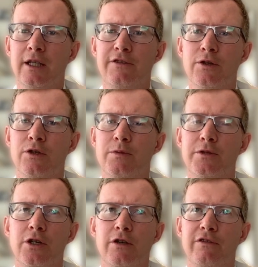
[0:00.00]
And then if you're
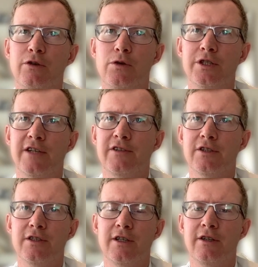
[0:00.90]
going up certain floors,
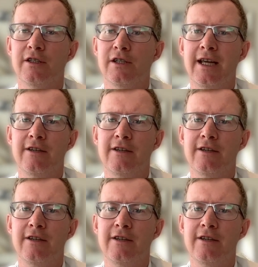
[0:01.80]
you have to consider,